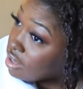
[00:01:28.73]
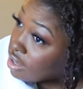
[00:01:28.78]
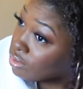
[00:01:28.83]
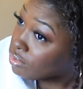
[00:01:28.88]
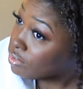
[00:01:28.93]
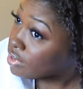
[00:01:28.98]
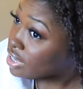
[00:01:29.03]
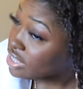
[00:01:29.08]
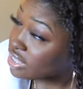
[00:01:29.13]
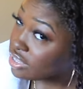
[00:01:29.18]

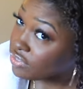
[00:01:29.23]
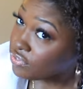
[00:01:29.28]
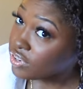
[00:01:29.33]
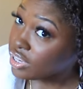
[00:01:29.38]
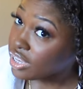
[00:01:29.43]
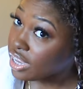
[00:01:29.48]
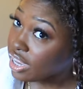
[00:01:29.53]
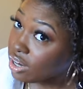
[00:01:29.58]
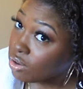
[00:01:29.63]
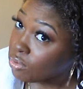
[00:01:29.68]
I'm waiting
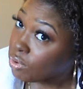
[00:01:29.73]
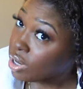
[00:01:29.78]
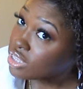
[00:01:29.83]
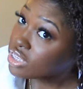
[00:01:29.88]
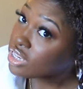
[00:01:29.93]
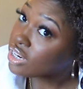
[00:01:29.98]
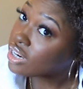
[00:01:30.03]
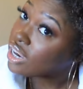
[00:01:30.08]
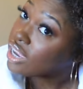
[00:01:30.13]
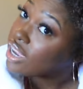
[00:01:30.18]
for y'all to
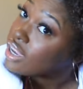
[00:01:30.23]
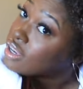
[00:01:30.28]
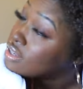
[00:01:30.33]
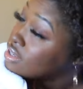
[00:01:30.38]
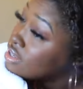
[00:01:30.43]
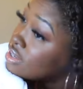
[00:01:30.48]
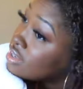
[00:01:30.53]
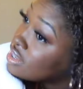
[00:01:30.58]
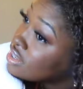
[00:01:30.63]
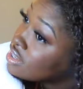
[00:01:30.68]
walk to the car.
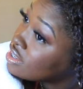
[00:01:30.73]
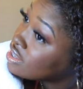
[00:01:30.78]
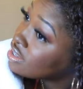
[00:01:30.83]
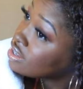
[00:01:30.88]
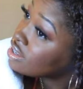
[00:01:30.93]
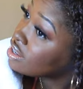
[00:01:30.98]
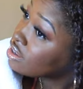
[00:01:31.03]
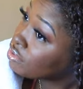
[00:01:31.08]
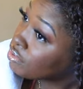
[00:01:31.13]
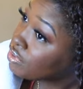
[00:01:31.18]

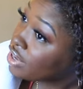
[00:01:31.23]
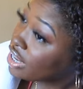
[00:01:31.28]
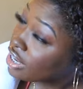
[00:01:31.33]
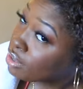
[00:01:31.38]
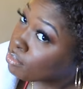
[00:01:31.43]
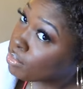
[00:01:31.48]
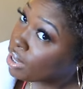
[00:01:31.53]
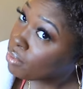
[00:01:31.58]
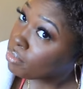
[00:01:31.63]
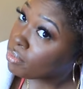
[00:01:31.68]
I'm
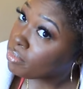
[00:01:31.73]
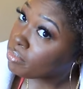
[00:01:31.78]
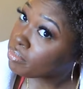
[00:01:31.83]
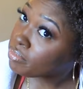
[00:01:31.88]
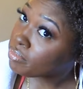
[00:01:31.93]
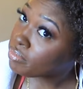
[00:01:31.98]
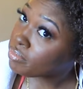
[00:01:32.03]
ready, baby.